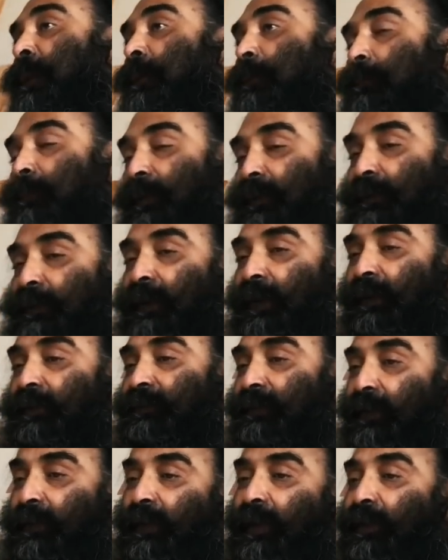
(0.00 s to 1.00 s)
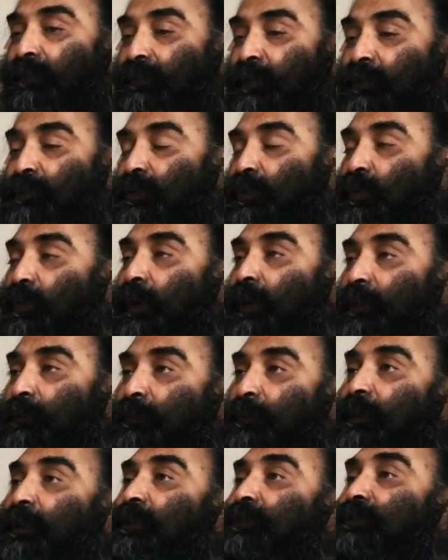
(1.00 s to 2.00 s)
But as I have such a good
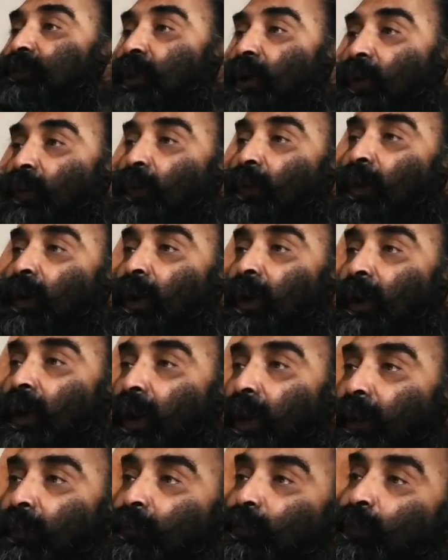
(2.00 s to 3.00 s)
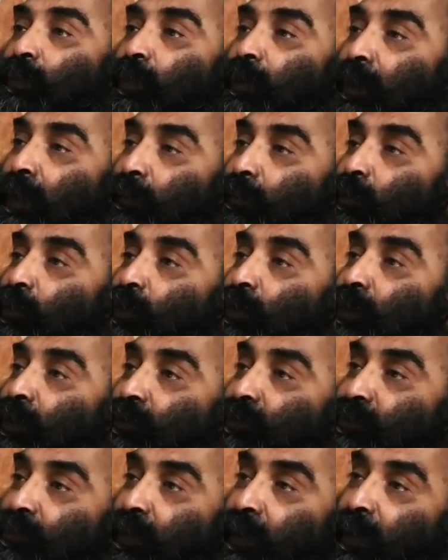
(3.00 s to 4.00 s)
experience now, I'm more and more
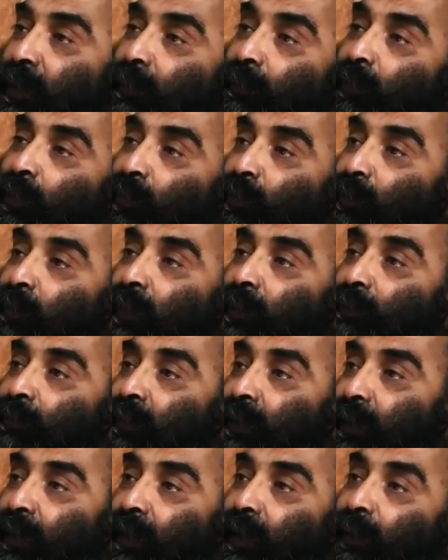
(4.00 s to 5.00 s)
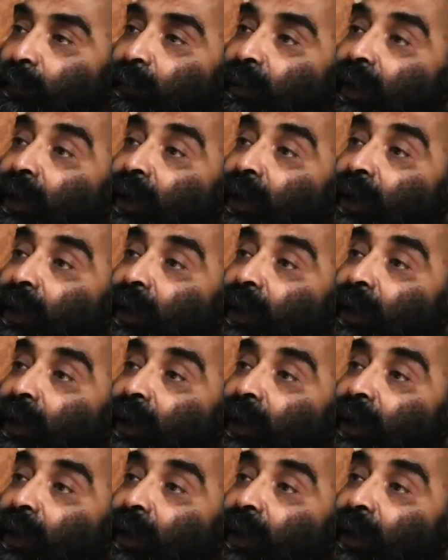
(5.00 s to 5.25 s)
concerned about my pranayama